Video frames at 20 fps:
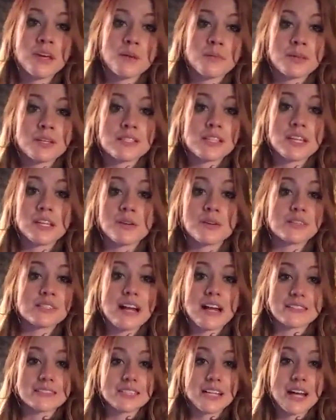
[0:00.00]
because they know
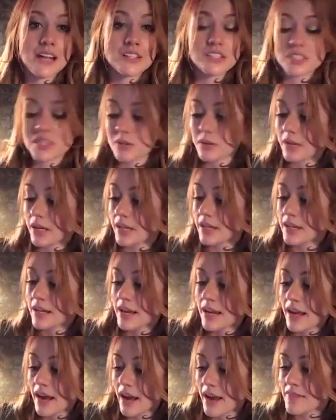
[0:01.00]
exactly how to do it
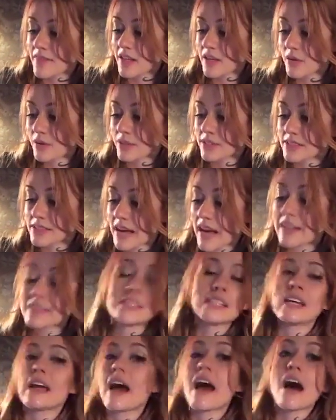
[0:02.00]
and they know
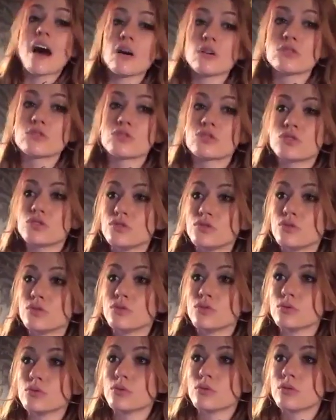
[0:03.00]
exactly how
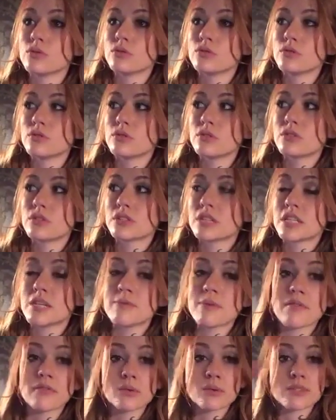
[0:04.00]
to
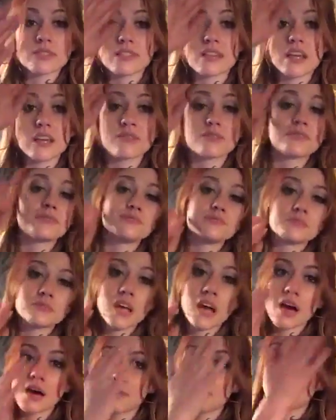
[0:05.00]
keep everyone safe.
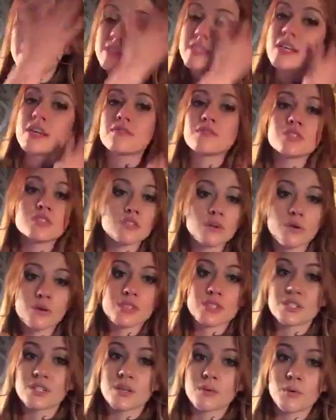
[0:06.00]
And safety is
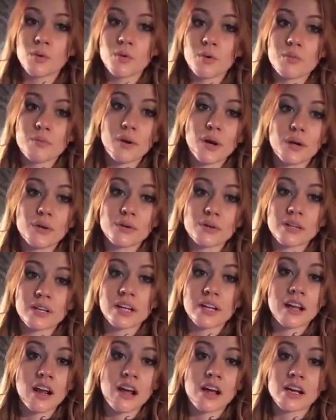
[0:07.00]
always their #1 priority,
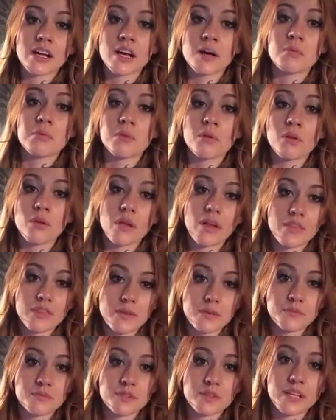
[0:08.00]
and I applaud
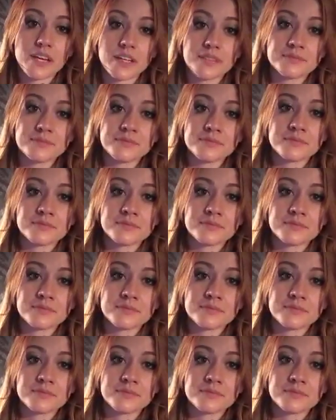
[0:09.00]
them for that.